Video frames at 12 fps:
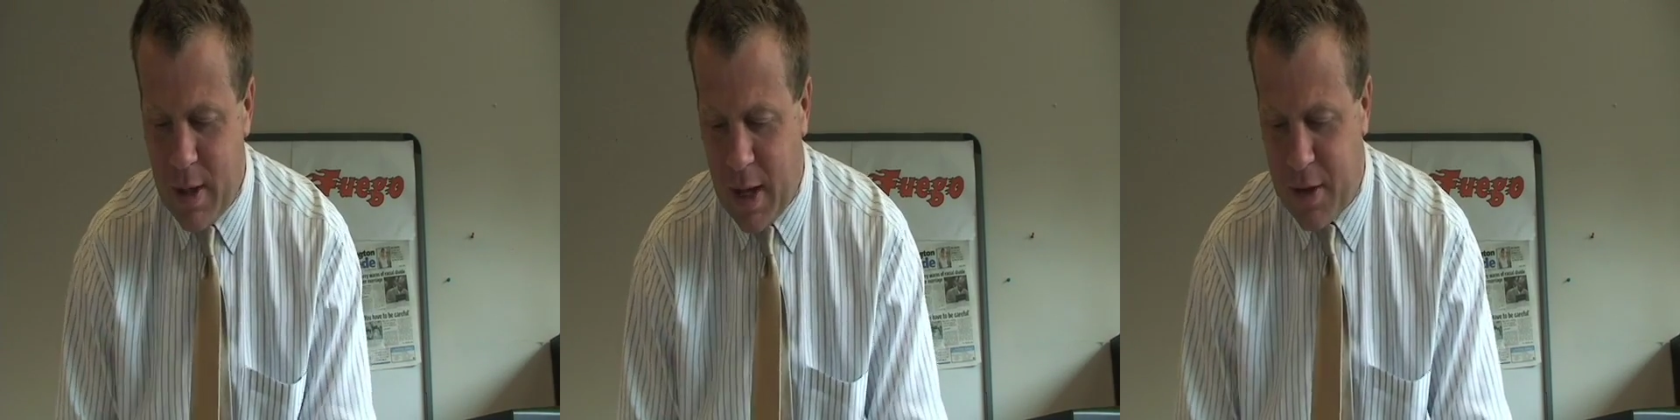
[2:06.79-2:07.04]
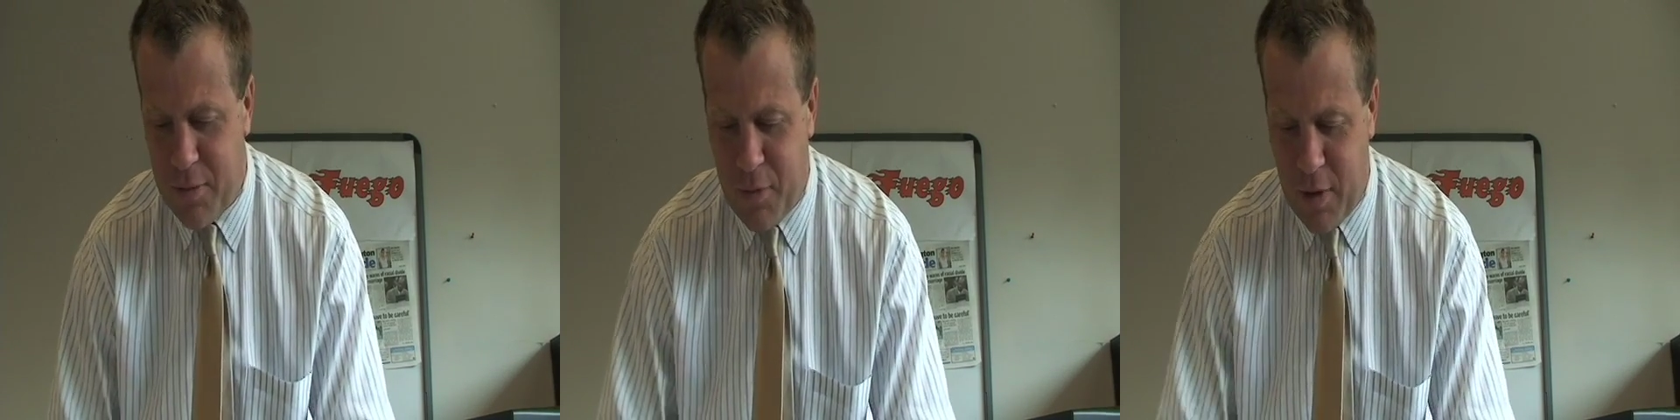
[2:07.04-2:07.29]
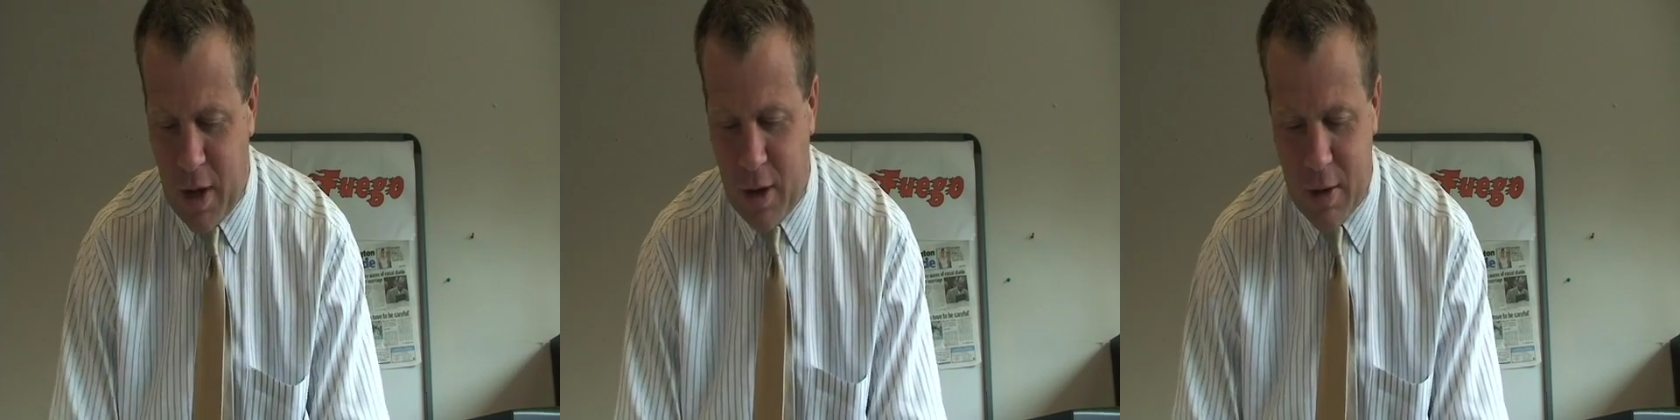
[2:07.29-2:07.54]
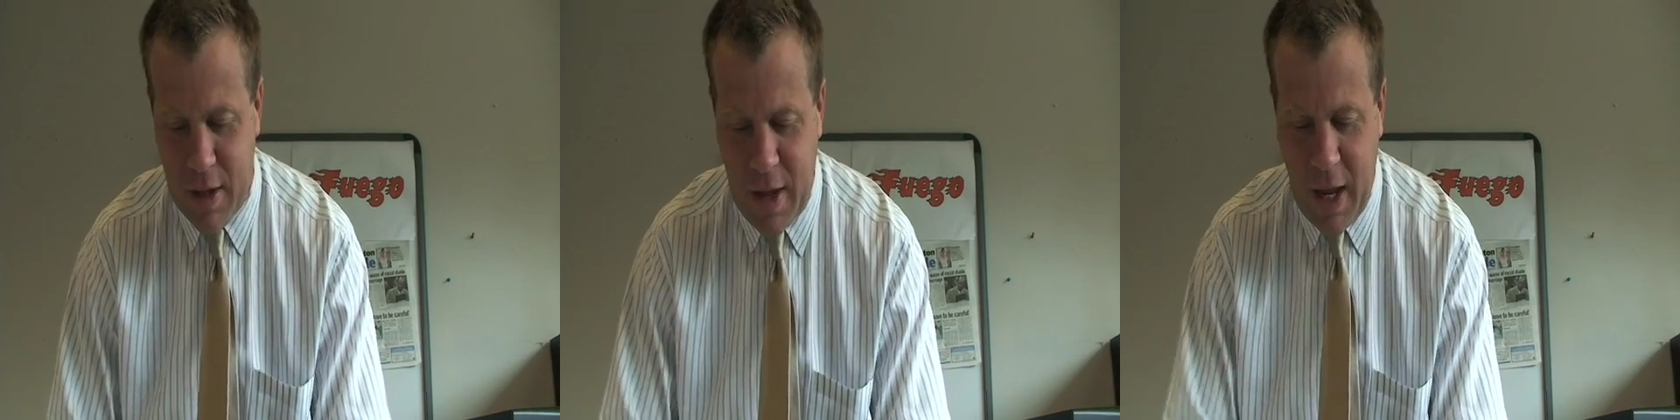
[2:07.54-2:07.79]
Next
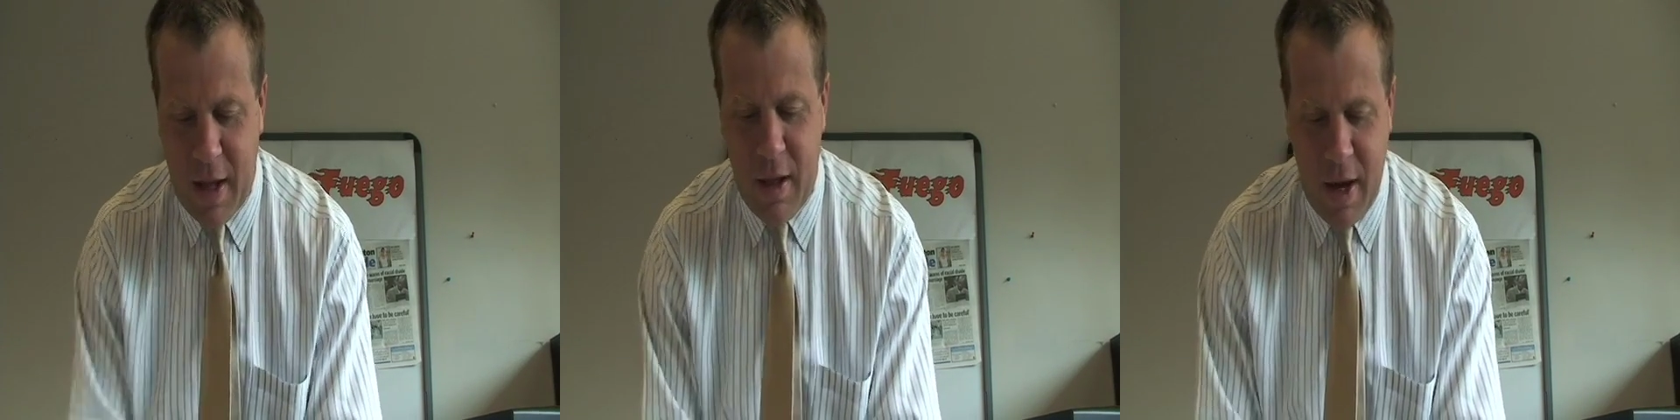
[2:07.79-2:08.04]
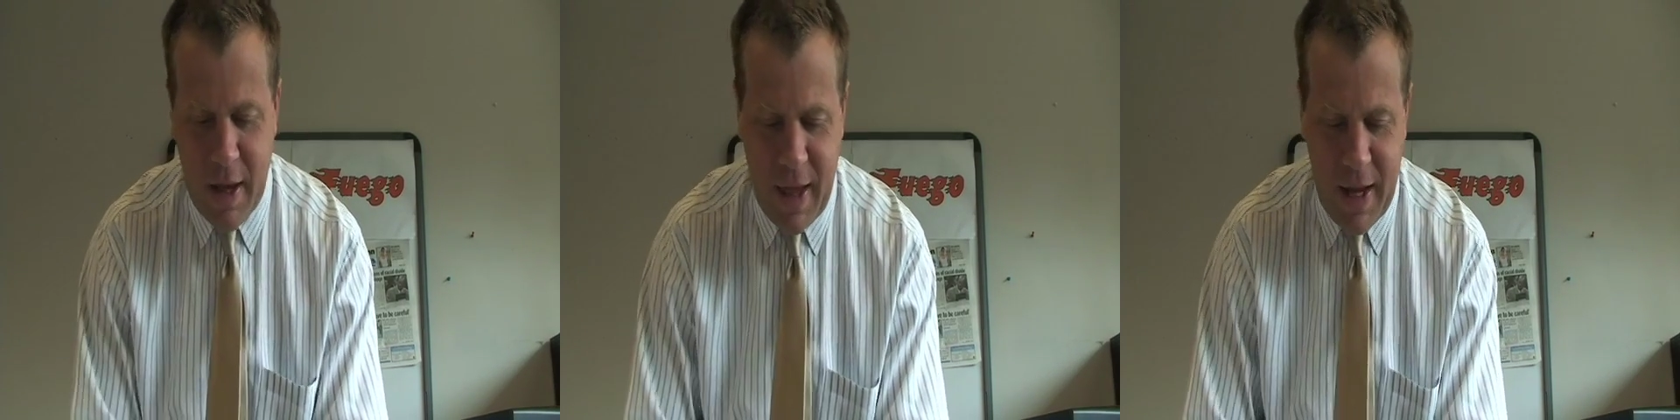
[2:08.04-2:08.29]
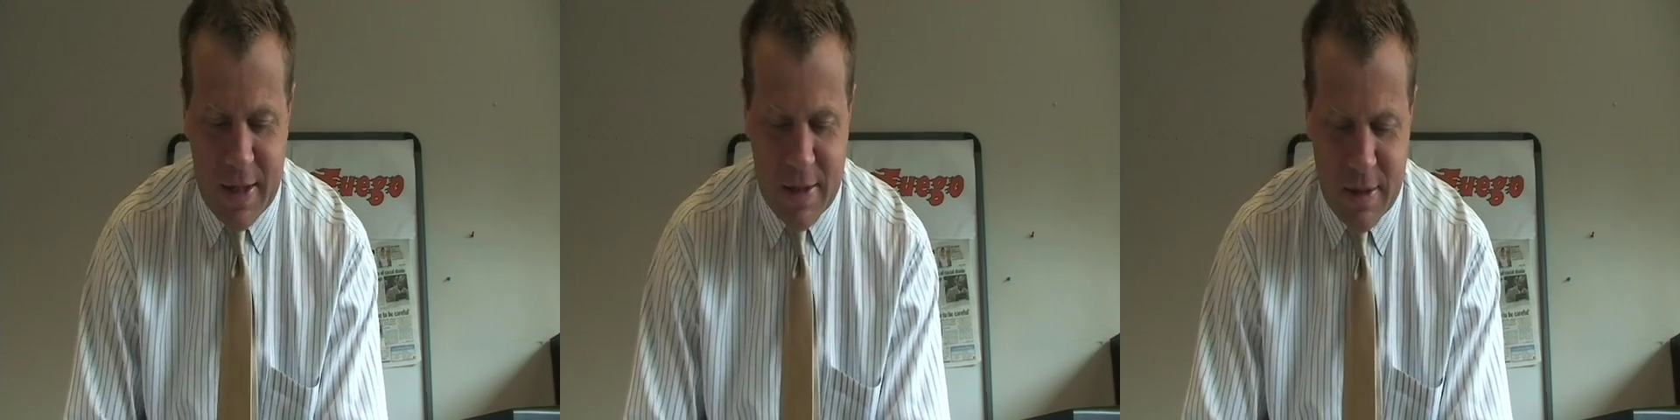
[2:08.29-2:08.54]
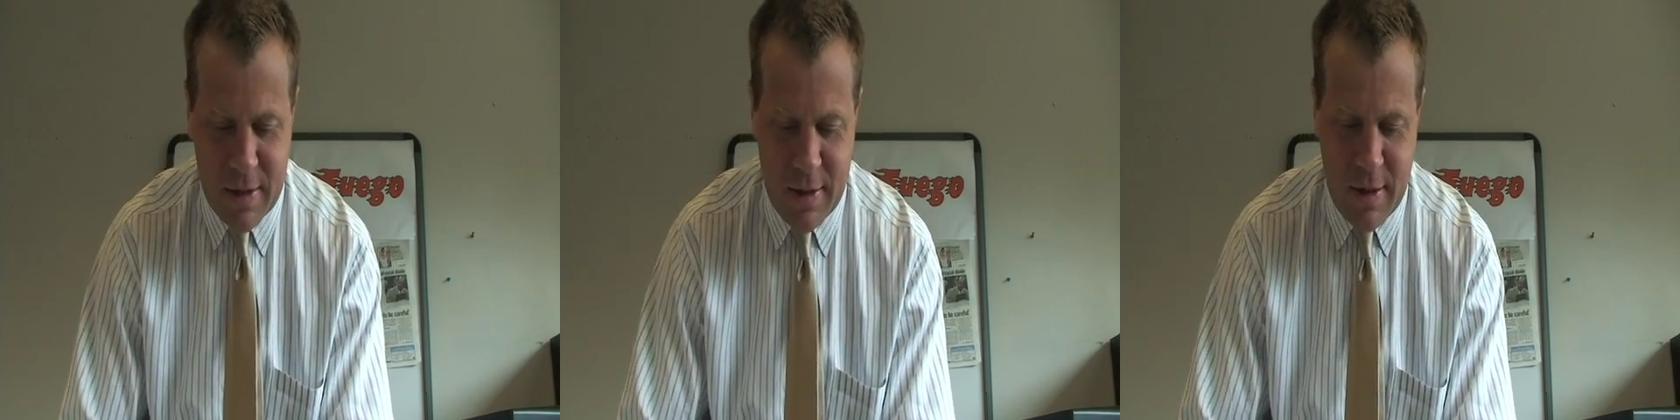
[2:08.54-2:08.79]
Frio. Take a look at
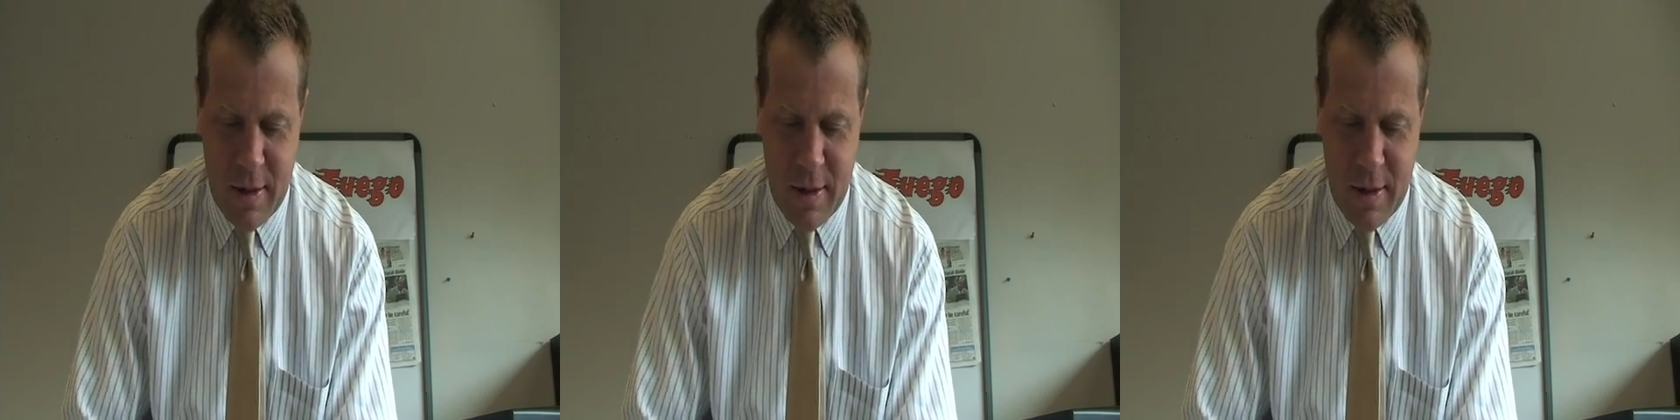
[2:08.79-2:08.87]
this.